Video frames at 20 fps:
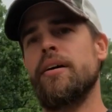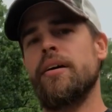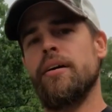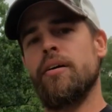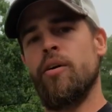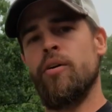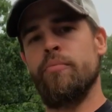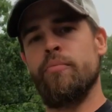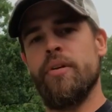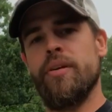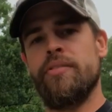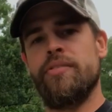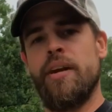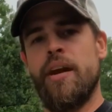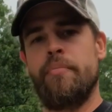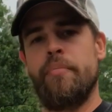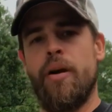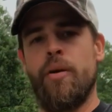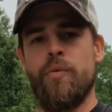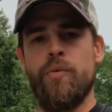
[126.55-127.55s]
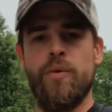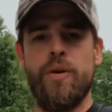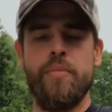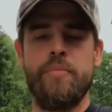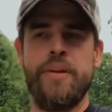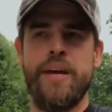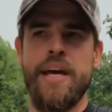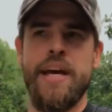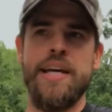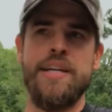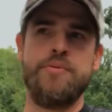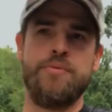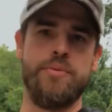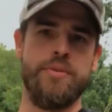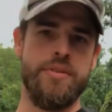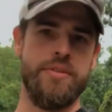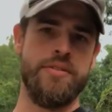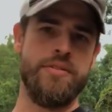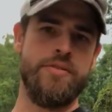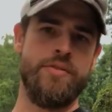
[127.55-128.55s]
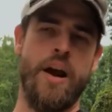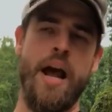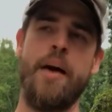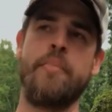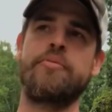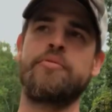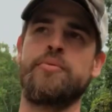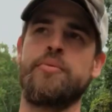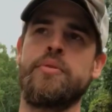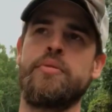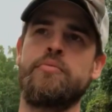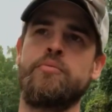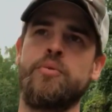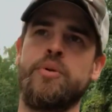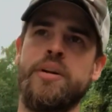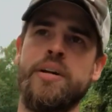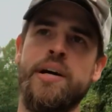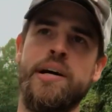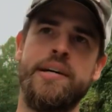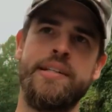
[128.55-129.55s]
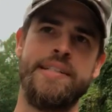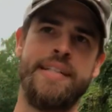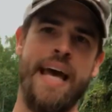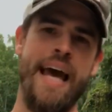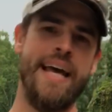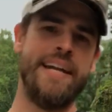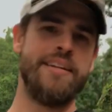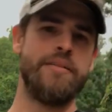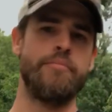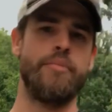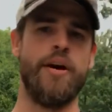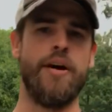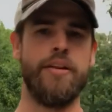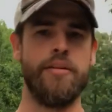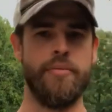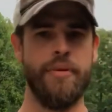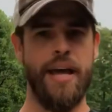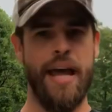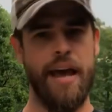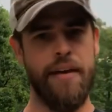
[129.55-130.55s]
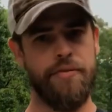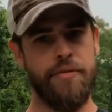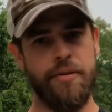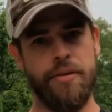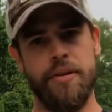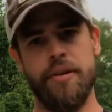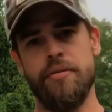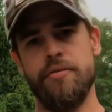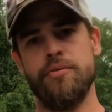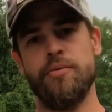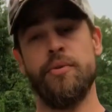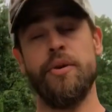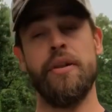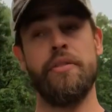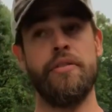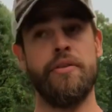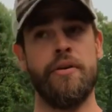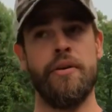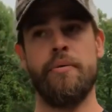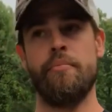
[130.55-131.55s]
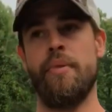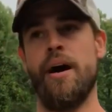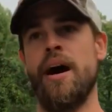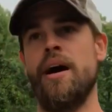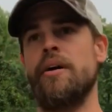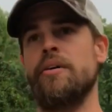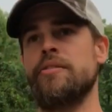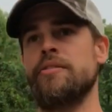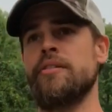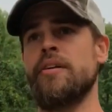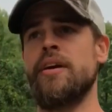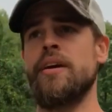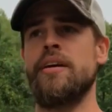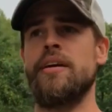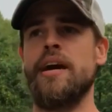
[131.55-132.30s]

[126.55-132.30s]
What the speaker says: on my side of my rib cage where the straps would contact and bother me after 20, 30 miles